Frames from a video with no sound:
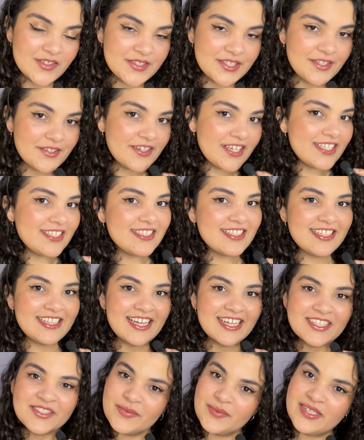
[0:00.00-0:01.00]
see you guys in the
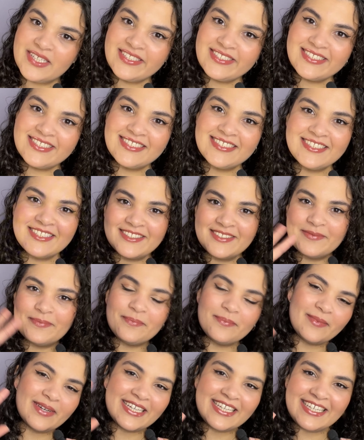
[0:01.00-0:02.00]
next one.
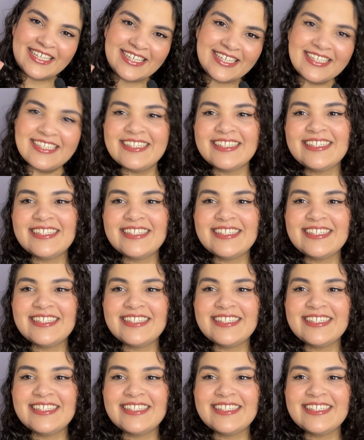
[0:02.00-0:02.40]
Bye.